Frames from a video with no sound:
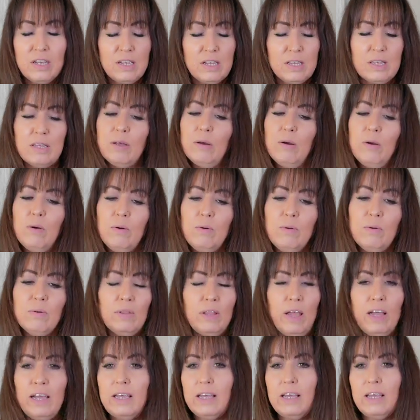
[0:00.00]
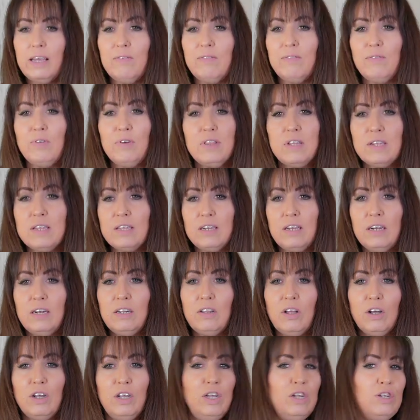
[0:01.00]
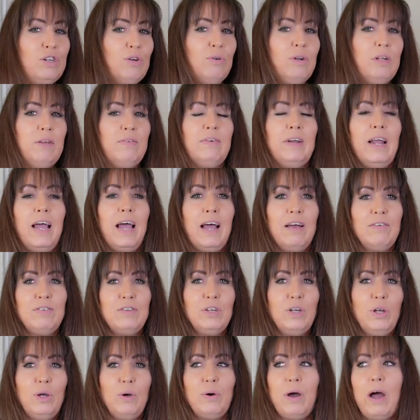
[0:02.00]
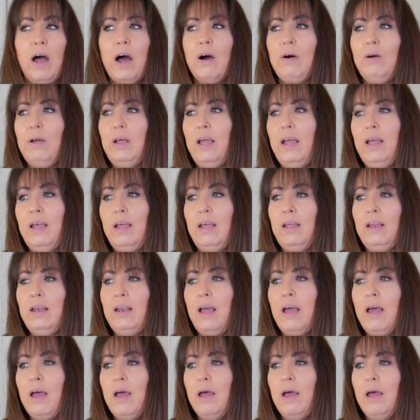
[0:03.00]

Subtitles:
So like for this knit along, you don't even have to go out and